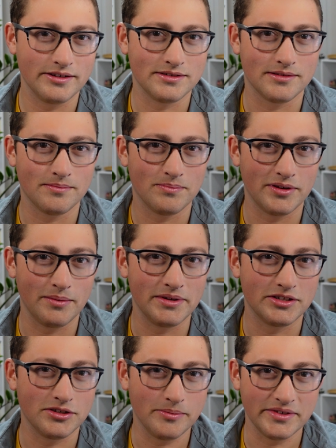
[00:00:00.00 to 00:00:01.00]
There's pretty
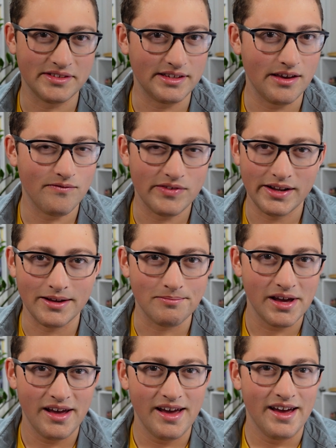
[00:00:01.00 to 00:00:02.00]
much almost
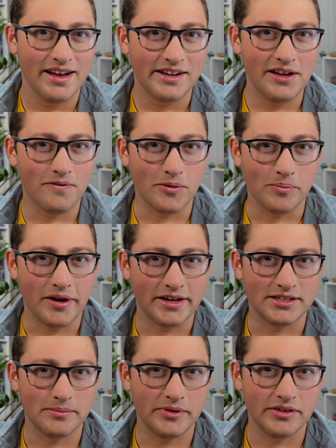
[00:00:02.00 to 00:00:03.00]
infinite different
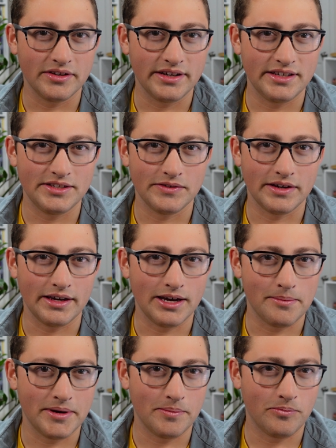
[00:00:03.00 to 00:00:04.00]
possibilities you can
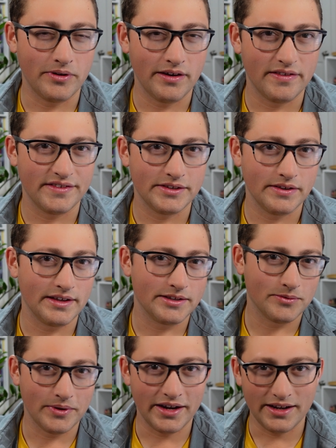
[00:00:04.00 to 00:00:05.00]
come up with. So
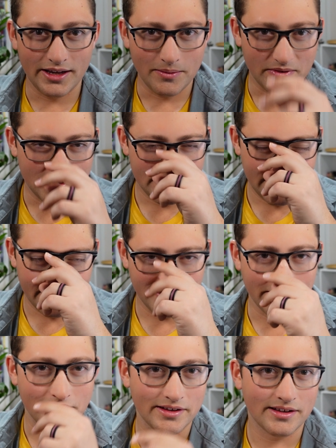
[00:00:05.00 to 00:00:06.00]
that's why I named this
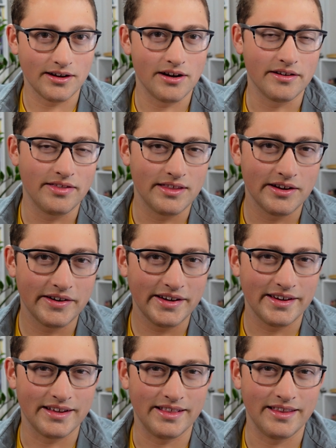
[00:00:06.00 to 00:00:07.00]
channel Garden Theory.